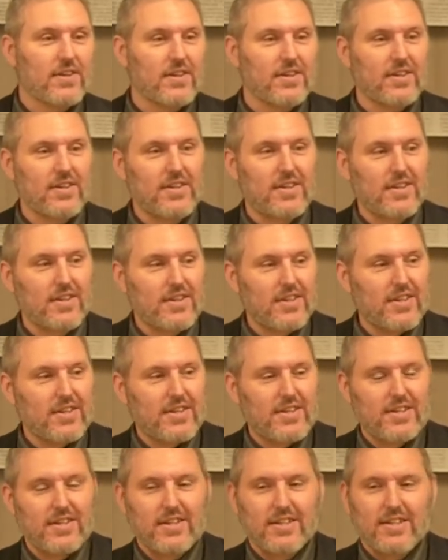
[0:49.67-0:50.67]

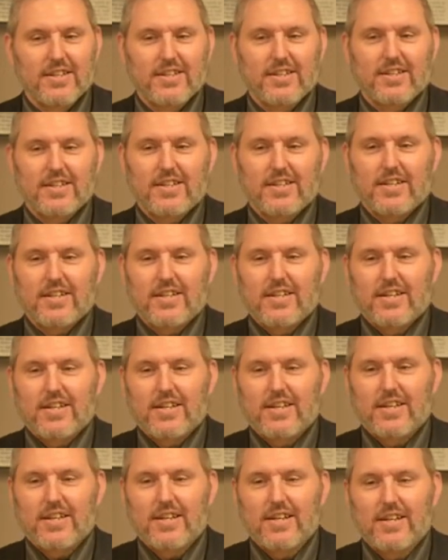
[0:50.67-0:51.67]

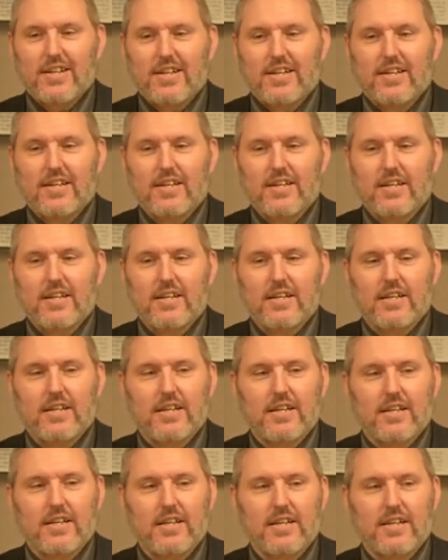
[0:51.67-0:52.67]

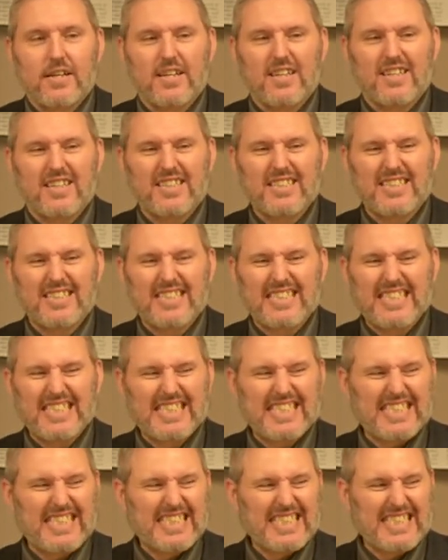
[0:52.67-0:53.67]

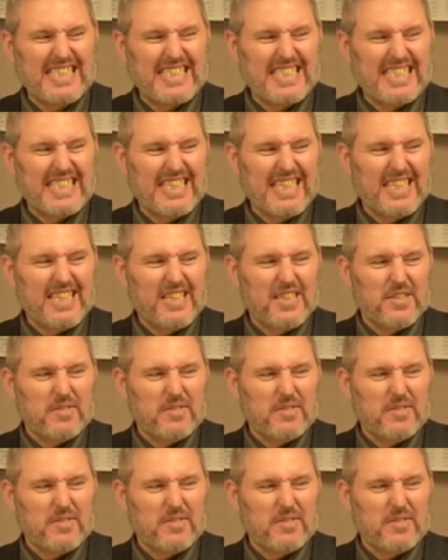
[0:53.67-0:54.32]
Nobody speaks.